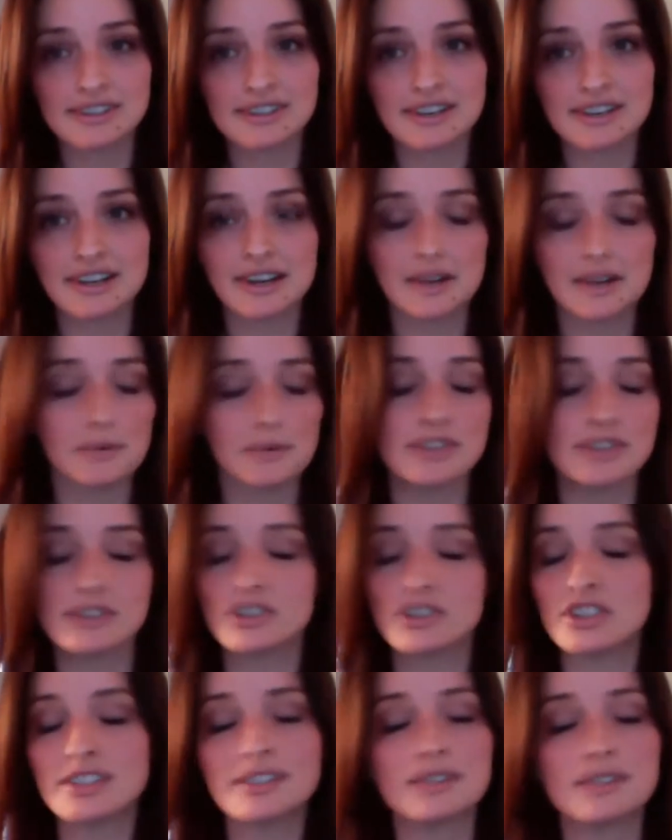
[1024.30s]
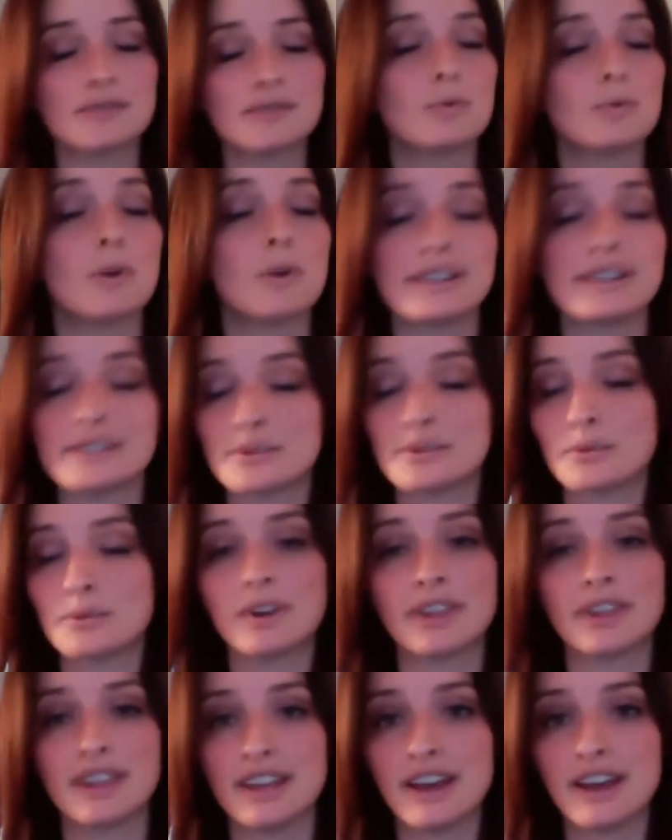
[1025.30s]
and it was just wasn't
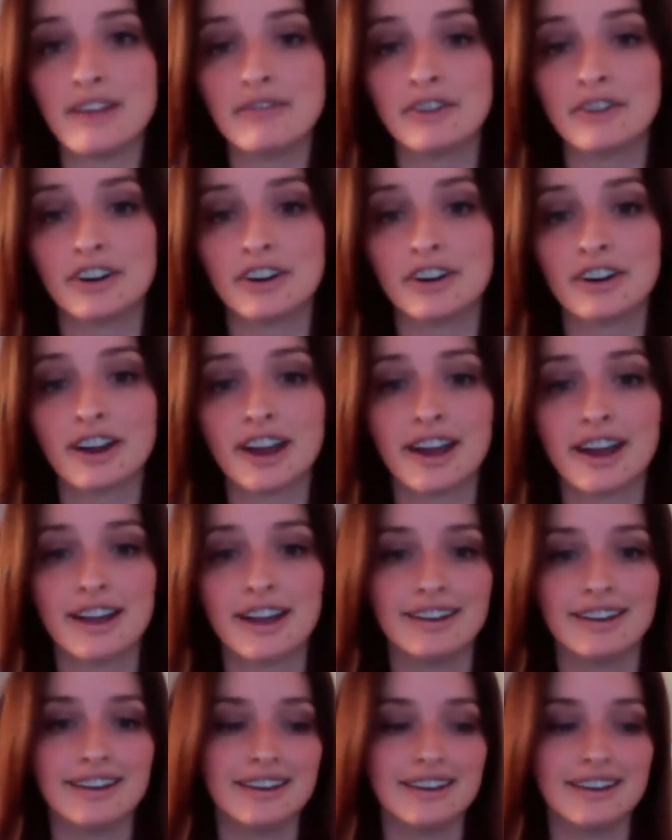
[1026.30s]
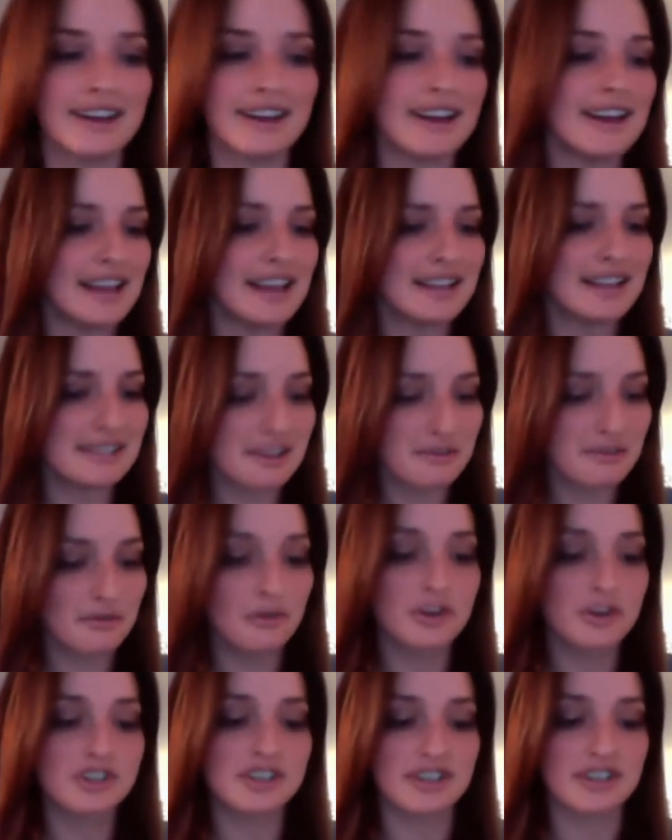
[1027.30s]
worth the effort and that's
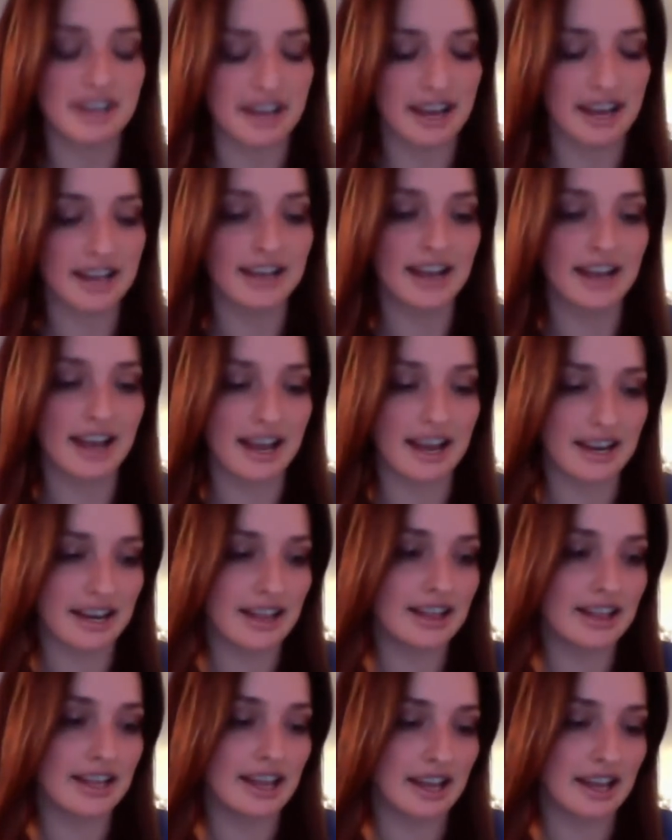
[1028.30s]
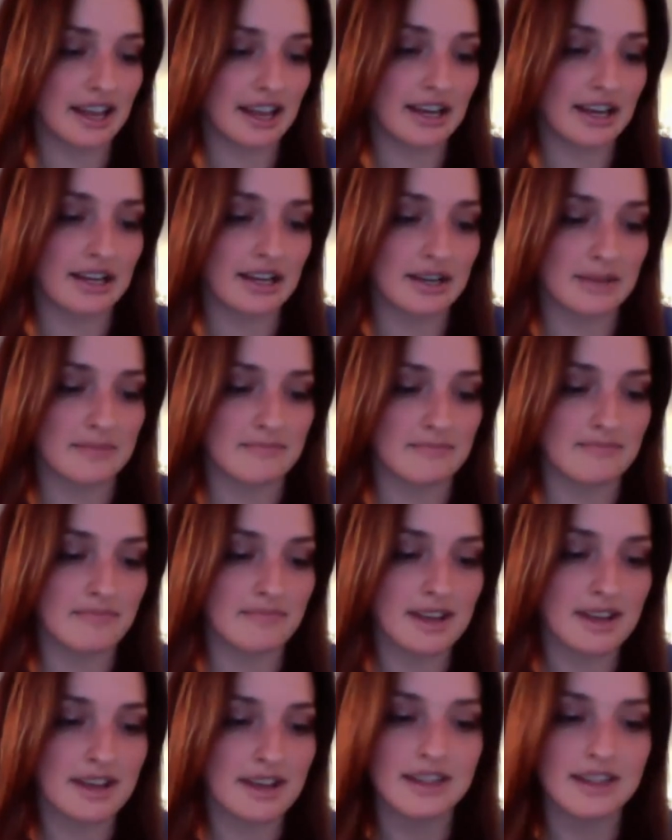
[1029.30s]
unfortunate and and I think um,
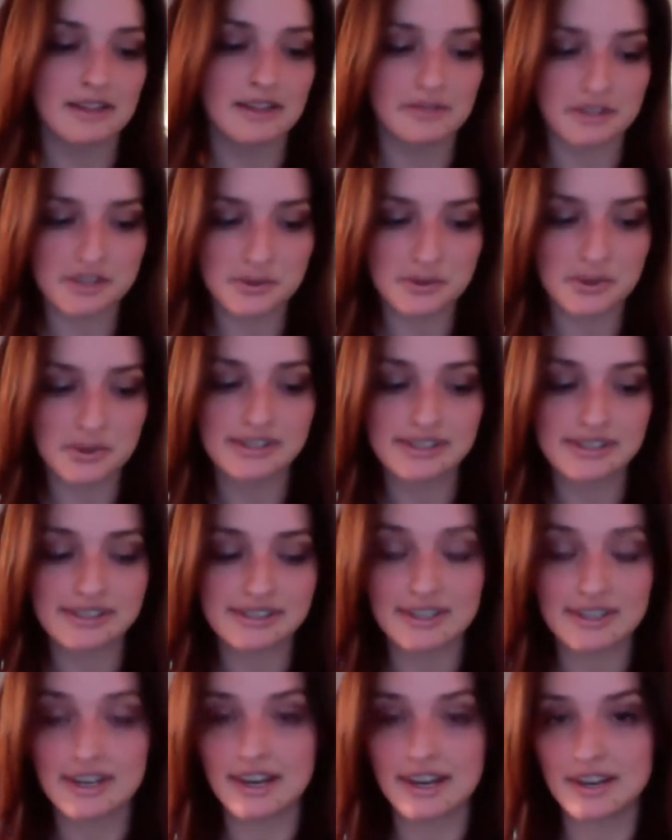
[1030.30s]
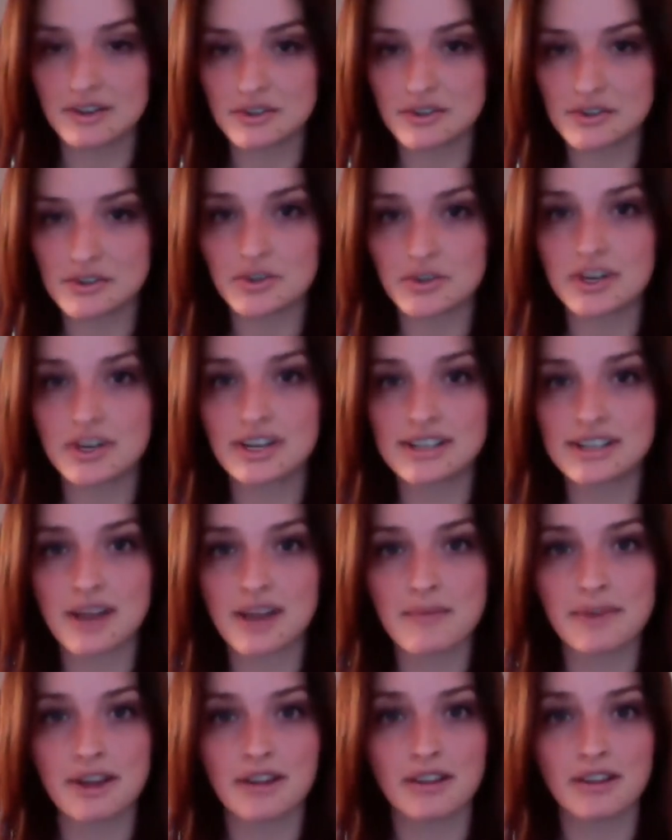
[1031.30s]
the virtual assistant industry is
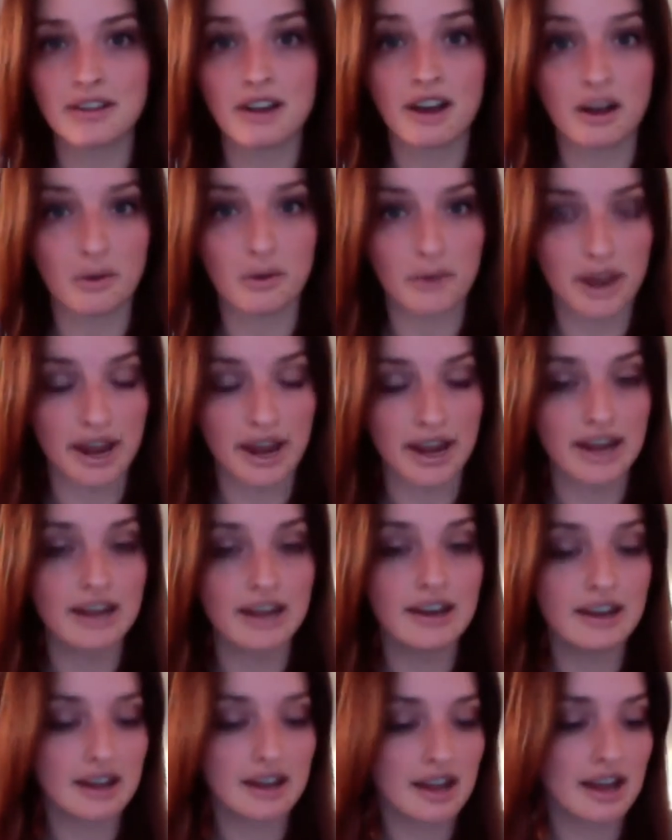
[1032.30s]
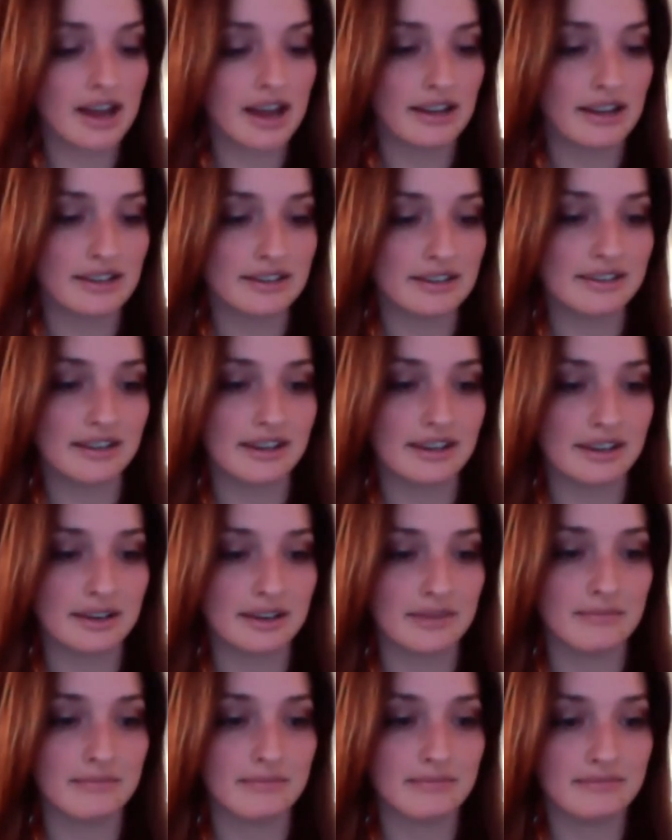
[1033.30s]
coming a long way and
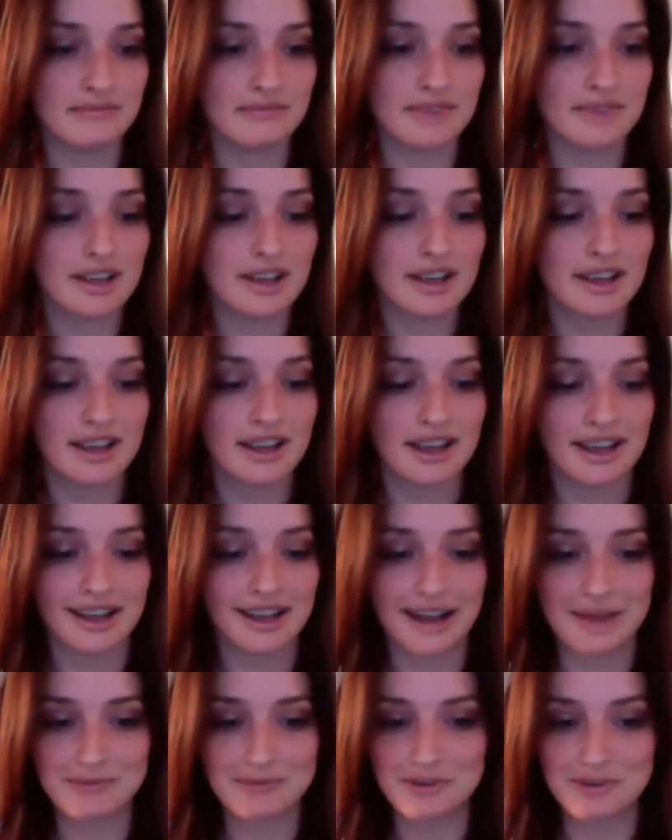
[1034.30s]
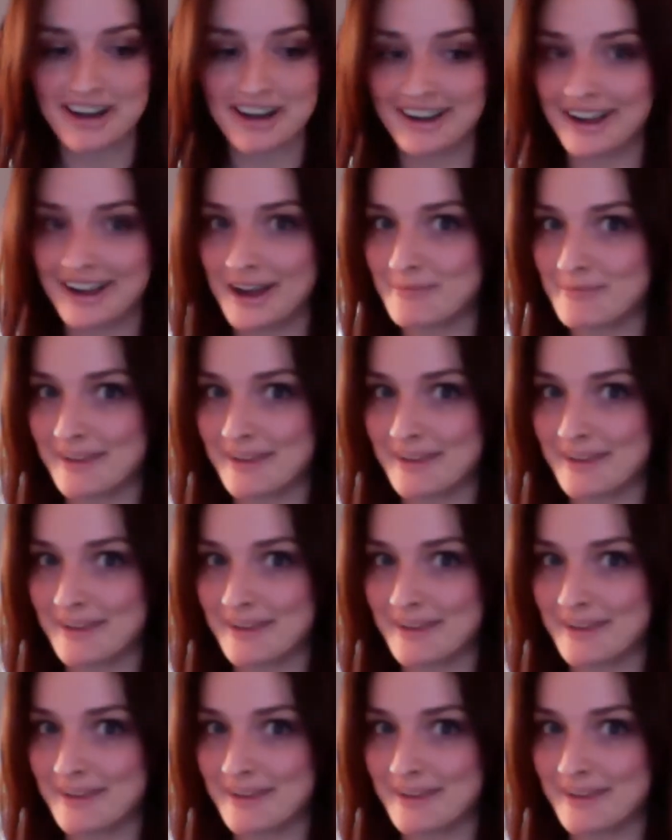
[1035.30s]
um, and I'm trying to help that